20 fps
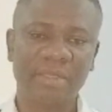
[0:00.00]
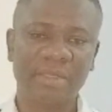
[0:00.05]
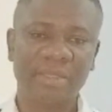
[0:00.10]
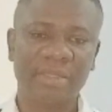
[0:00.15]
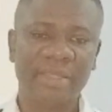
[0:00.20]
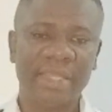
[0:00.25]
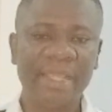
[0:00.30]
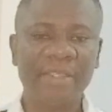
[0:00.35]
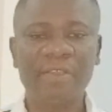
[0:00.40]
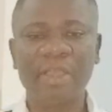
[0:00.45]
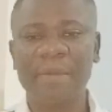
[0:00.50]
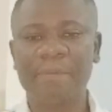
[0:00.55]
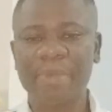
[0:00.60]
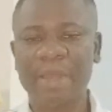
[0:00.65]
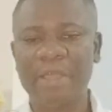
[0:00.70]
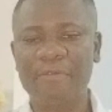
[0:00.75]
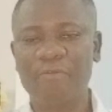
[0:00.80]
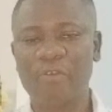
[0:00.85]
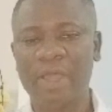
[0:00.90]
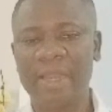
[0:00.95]
Then you apply
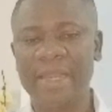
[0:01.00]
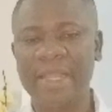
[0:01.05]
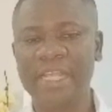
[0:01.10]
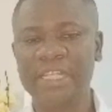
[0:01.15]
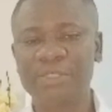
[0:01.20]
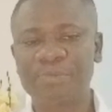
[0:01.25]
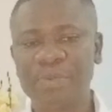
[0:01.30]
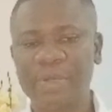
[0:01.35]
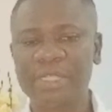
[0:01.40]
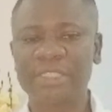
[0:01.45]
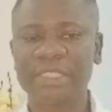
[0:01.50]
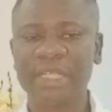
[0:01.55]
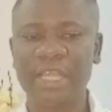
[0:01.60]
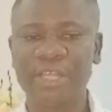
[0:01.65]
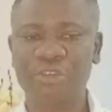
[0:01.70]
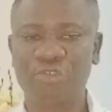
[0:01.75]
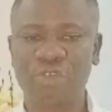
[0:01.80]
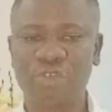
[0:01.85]
for an express entry.